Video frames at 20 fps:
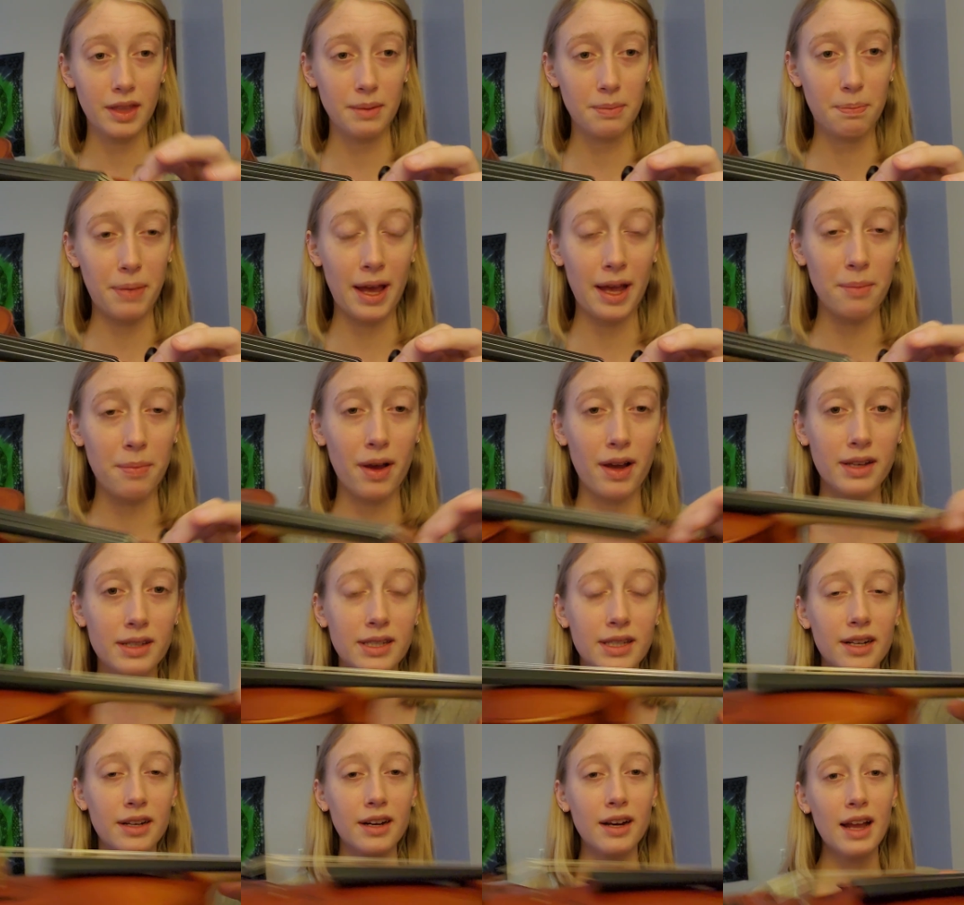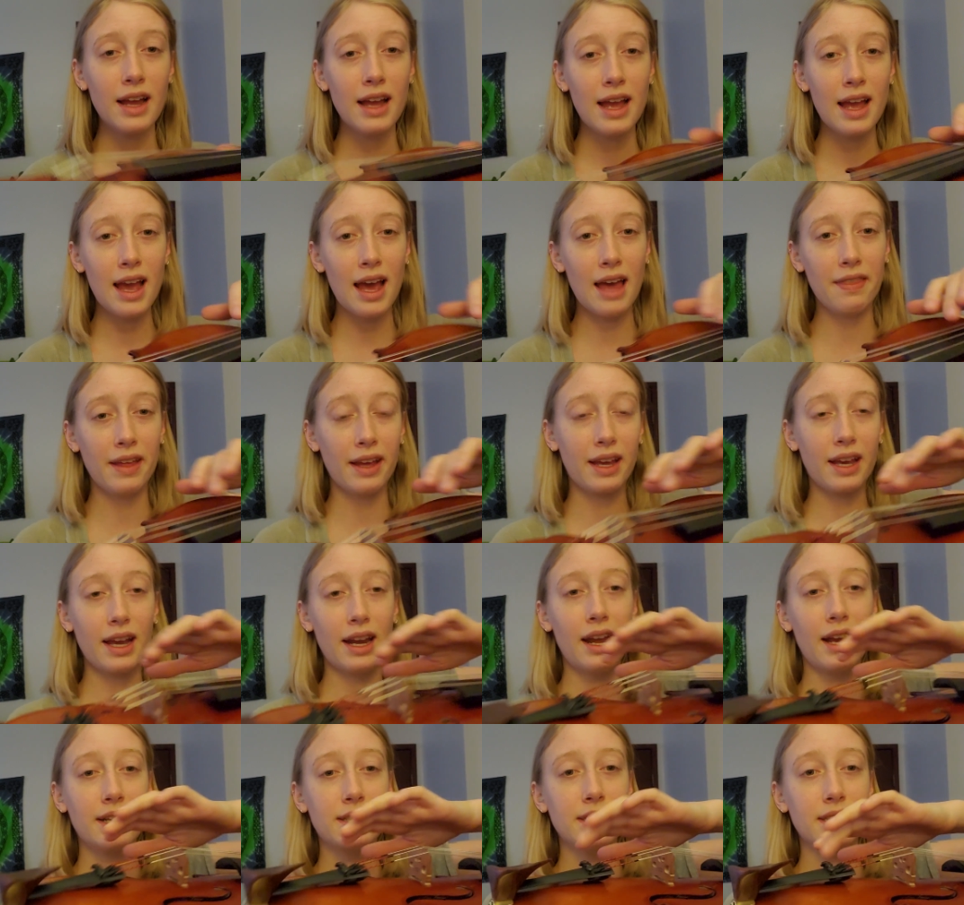peg box here, and then
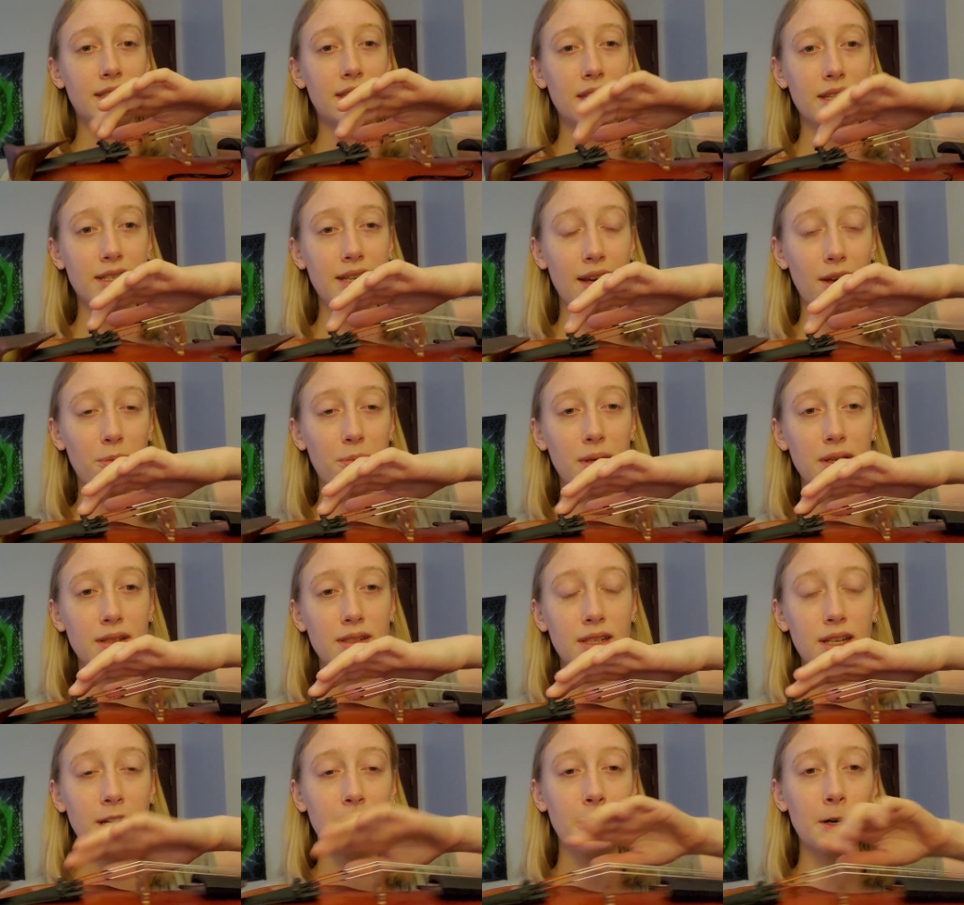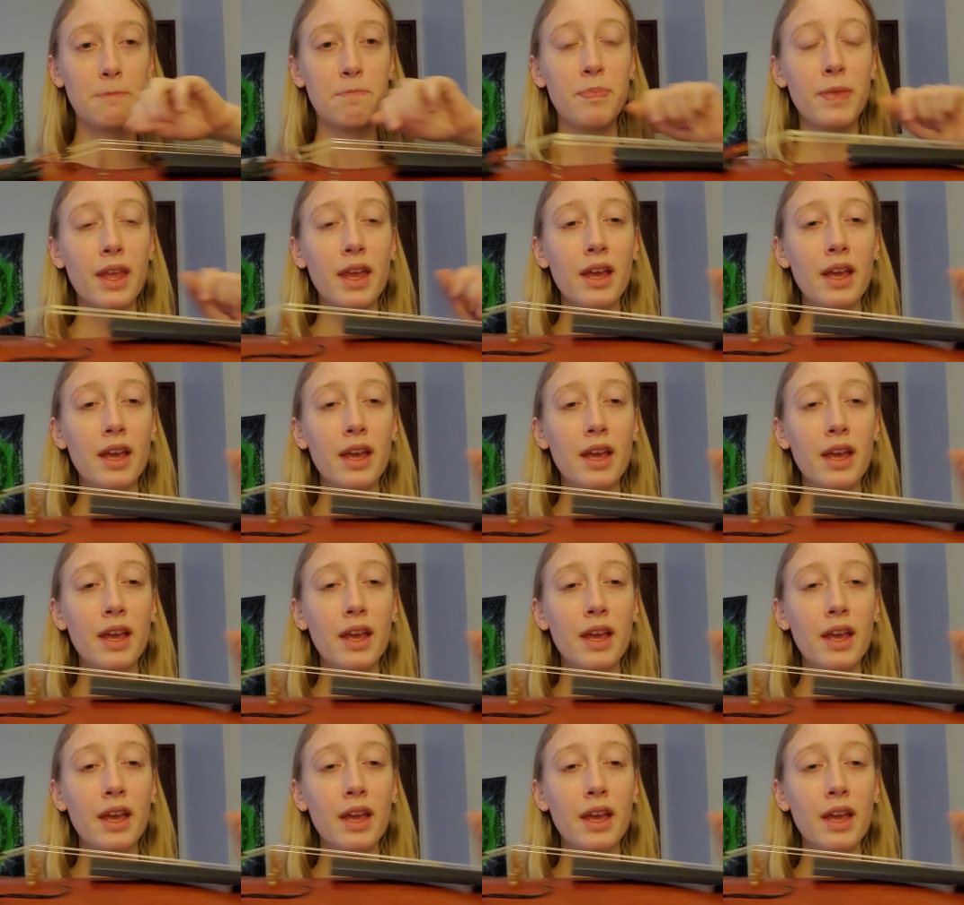connected to the tailpiece here.